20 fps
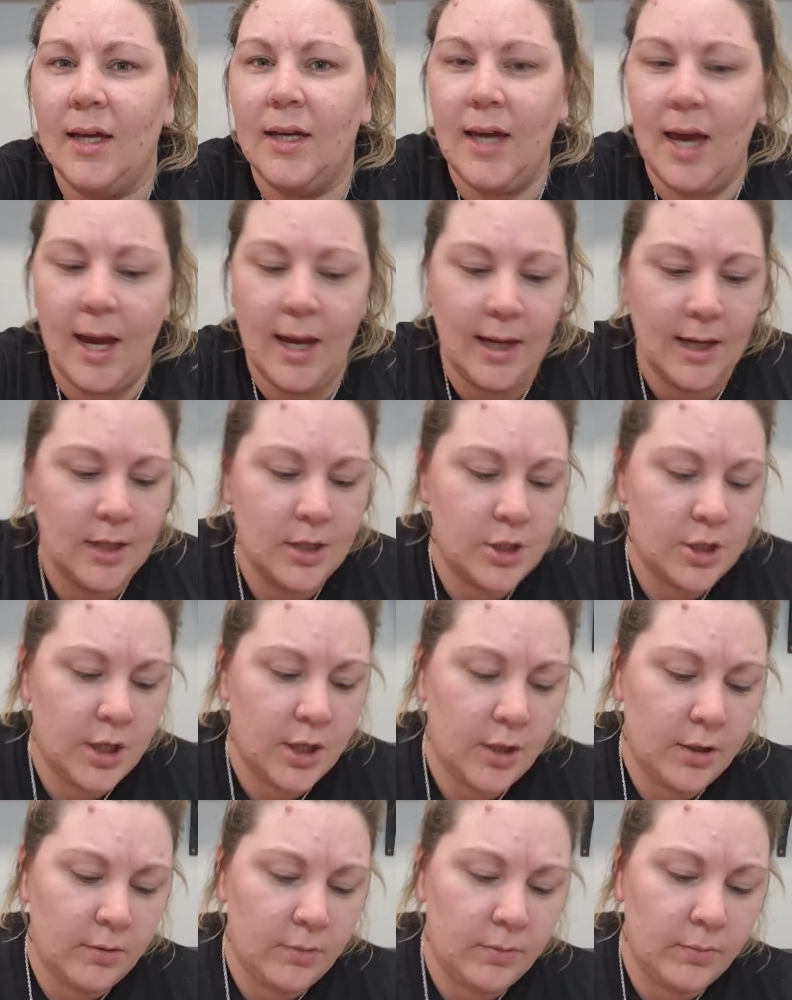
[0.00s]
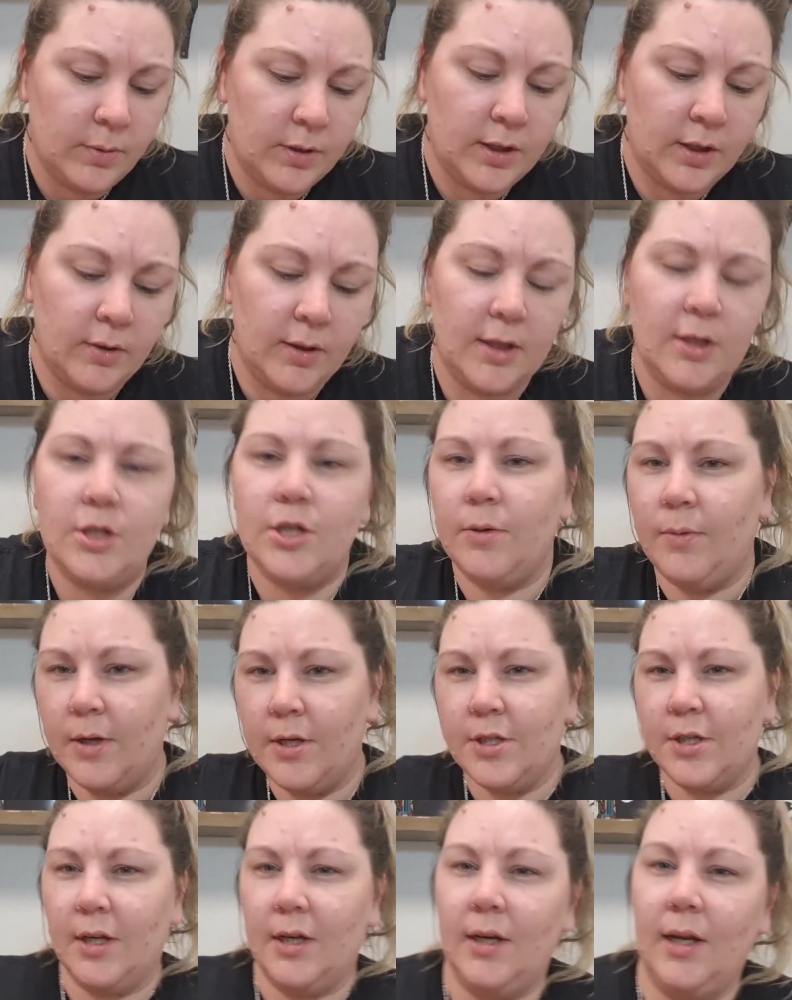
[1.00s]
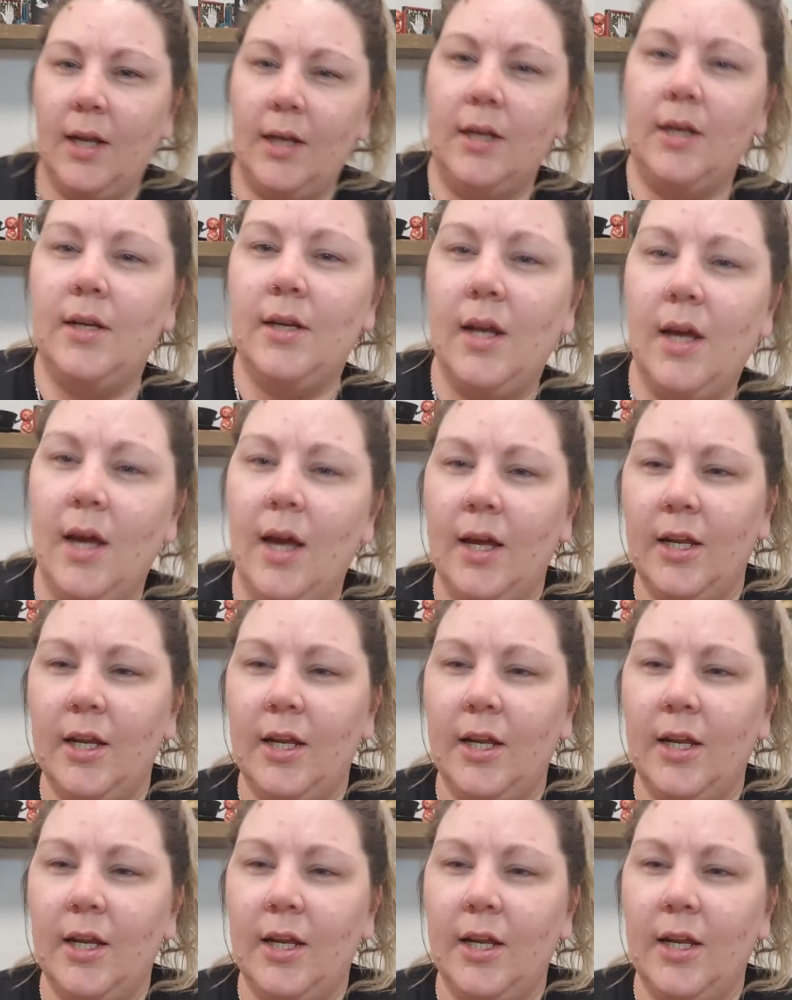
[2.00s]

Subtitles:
getting in tune with your intuition and